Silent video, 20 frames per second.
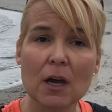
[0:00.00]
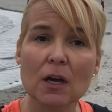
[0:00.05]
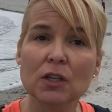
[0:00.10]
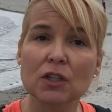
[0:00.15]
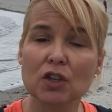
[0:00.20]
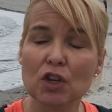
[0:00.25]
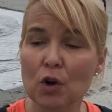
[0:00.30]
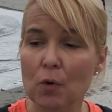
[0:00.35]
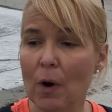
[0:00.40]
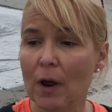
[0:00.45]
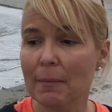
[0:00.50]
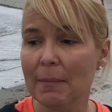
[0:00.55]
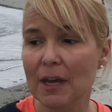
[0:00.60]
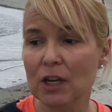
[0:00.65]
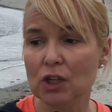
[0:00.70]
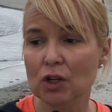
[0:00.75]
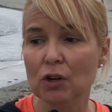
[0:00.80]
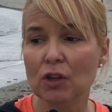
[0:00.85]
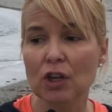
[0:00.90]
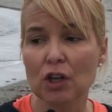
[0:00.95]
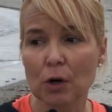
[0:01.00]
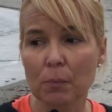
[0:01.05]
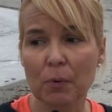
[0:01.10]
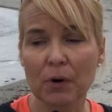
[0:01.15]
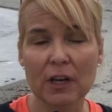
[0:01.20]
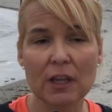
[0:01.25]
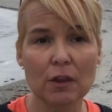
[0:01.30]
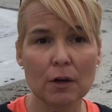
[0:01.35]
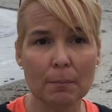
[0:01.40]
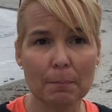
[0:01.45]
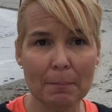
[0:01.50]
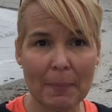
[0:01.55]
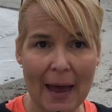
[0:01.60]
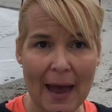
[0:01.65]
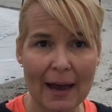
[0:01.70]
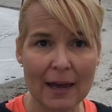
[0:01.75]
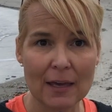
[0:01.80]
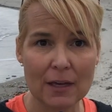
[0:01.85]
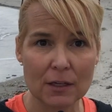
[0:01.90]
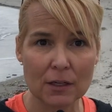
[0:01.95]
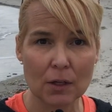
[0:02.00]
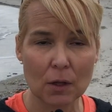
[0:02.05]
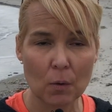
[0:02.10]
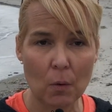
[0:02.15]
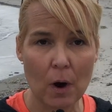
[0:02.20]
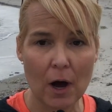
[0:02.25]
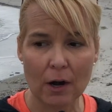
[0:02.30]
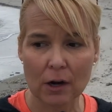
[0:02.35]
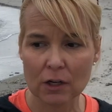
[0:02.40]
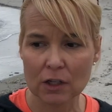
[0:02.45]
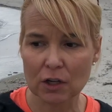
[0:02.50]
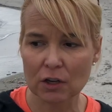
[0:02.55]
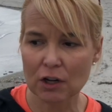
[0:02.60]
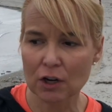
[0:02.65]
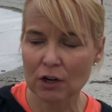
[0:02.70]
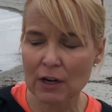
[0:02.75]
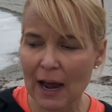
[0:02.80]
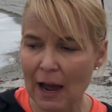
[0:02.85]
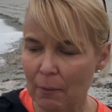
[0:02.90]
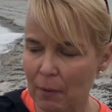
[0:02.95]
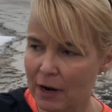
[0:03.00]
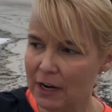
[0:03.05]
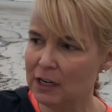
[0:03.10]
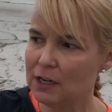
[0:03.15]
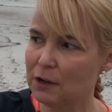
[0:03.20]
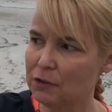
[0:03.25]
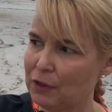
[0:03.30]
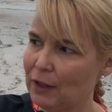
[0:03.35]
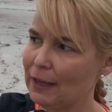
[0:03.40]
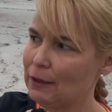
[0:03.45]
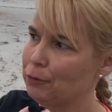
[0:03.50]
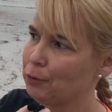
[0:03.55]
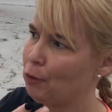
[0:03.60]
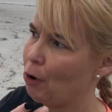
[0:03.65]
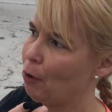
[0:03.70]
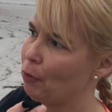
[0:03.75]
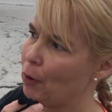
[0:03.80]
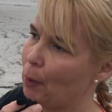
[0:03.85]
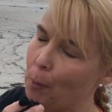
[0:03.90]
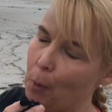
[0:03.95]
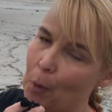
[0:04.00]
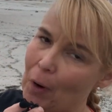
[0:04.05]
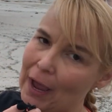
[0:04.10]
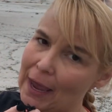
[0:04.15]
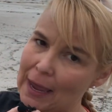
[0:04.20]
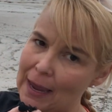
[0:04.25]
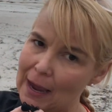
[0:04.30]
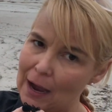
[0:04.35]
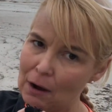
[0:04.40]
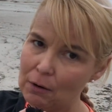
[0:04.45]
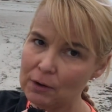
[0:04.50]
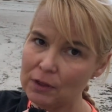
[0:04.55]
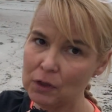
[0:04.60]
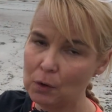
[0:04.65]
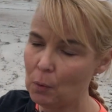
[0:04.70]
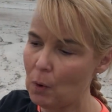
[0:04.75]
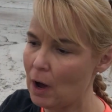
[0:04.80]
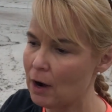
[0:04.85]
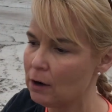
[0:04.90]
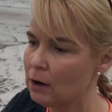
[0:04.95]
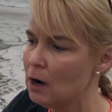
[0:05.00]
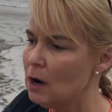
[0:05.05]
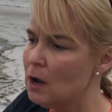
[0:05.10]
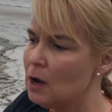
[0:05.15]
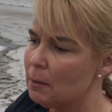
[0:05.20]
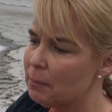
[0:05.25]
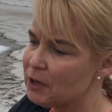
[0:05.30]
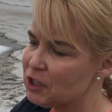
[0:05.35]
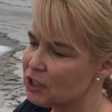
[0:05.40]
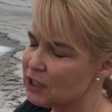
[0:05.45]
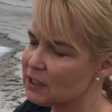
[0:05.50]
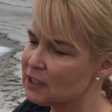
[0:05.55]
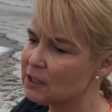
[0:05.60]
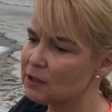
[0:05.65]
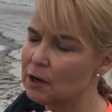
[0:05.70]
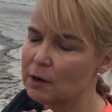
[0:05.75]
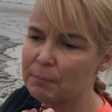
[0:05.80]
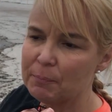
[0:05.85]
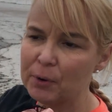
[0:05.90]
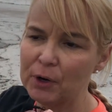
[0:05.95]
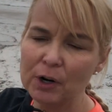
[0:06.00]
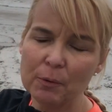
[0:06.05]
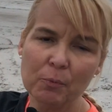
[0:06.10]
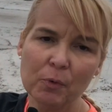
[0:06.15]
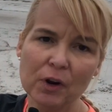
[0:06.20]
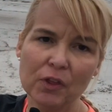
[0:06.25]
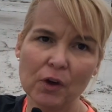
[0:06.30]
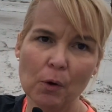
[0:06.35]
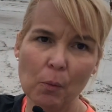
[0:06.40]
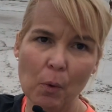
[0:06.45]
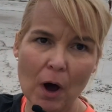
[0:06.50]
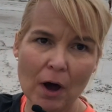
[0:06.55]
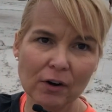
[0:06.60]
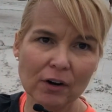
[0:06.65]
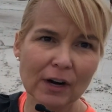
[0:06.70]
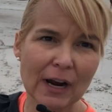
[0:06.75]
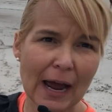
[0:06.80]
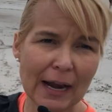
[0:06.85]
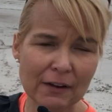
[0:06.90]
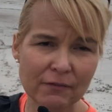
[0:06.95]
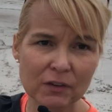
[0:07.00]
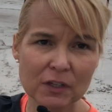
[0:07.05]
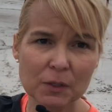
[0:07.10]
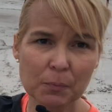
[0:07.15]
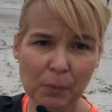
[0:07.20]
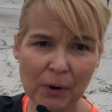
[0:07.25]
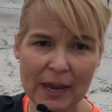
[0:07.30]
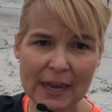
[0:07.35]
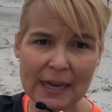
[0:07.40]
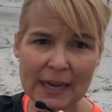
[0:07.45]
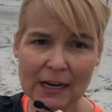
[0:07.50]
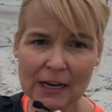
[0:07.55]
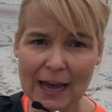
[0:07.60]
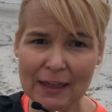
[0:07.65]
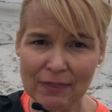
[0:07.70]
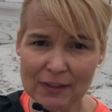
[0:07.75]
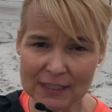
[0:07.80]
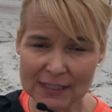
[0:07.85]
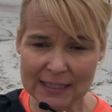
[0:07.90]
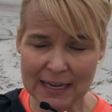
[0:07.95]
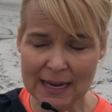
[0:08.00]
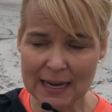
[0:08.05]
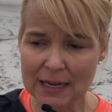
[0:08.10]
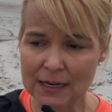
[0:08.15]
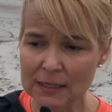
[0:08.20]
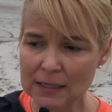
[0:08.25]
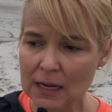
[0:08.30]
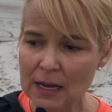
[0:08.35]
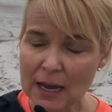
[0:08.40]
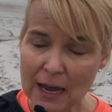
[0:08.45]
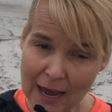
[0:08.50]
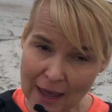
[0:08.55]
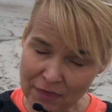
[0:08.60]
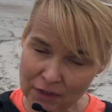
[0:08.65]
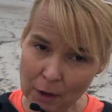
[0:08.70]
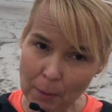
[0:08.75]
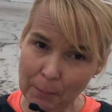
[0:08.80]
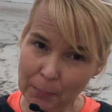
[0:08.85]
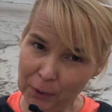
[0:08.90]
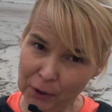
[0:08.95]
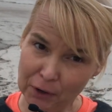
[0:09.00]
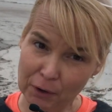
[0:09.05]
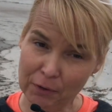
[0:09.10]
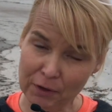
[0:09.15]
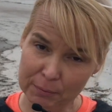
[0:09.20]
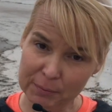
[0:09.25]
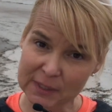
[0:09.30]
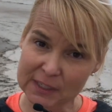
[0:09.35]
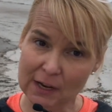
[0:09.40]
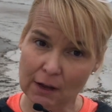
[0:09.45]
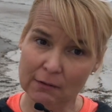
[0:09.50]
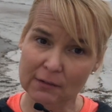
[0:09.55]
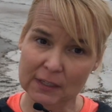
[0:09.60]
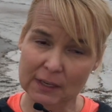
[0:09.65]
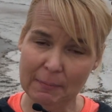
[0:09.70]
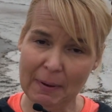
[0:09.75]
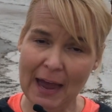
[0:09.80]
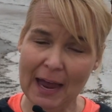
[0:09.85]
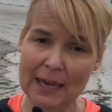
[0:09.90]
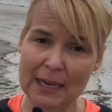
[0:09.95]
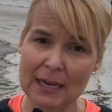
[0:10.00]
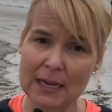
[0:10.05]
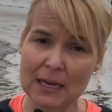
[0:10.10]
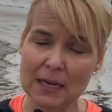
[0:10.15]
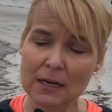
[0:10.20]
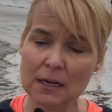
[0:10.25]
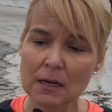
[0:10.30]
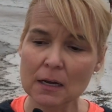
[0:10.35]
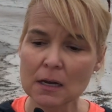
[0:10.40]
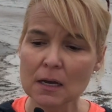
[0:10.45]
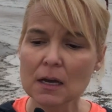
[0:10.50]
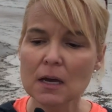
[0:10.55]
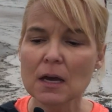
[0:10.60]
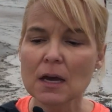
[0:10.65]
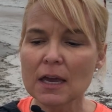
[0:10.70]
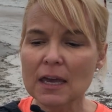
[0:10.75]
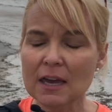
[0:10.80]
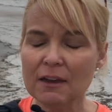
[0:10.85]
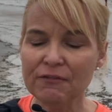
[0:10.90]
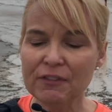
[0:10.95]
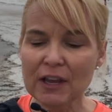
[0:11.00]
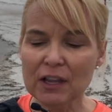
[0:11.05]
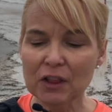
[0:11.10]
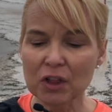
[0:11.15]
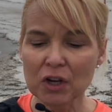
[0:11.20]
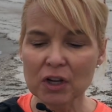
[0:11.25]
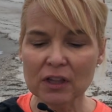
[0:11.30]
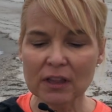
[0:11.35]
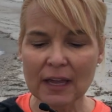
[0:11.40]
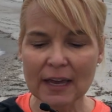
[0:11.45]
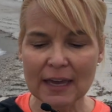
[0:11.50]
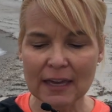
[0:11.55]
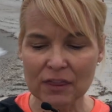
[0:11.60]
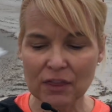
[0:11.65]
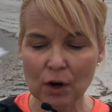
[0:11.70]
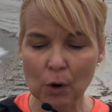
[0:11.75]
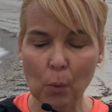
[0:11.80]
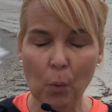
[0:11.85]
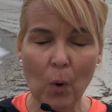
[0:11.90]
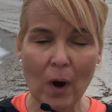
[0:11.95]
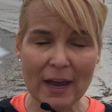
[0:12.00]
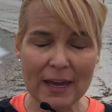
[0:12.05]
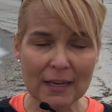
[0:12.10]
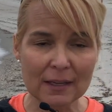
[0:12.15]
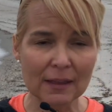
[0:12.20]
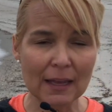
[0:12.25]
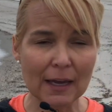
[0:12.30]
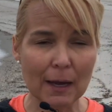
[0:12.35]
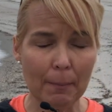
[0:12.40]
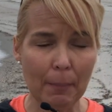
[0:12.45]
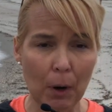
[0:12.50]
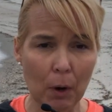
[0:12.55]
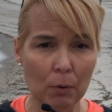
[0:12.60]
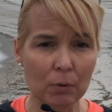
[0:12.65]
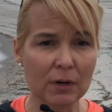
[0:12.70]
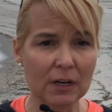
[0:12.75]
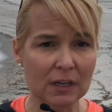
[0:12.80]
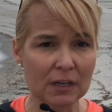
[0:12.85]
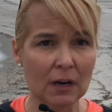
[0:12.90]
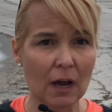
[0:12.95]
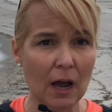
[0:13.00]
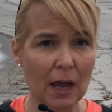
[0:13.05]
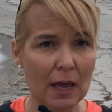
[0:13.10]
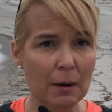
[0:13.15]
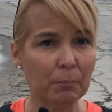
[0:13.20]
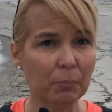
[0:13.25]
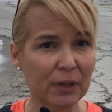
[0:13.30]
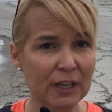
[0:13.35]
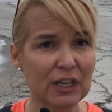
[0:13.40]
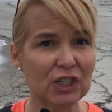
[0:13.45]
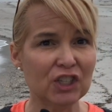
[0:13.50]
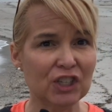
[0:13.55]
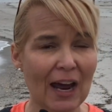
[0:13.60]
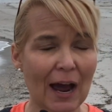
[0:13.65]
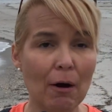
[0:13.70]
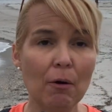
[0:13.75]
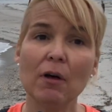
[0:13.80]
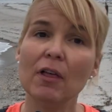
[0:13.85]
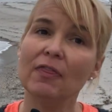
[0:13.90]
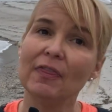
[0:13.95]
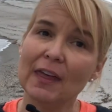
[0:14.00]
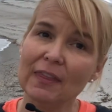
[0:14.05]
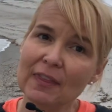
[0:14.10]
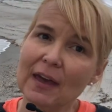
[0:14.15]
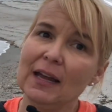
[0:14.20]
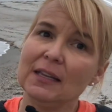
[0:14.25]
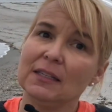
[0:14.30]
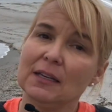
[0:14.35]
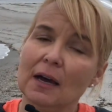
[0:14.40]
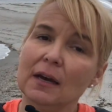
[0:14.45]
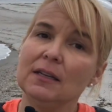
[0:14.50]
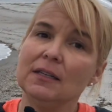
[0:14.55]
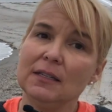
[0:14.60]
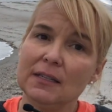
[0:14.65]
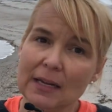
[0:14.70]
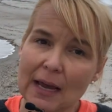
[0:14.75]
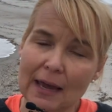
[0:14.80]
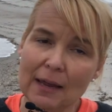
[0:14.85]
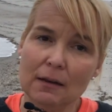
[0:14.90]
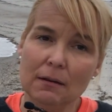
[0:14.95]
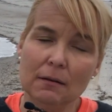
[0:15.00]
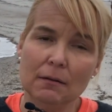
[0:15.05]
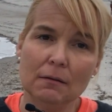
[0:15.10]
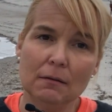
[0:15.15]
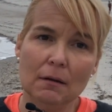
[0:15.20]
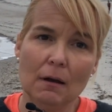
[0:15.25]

So you want to make sure that you're putting them back into the water. So you're not wanting to like throw them way out in the water, but just to put them where the water kind of is breaking on the sand, and they'll burrow themselves back in. If they look like they're white, like a bone and bleached out, then that's a dead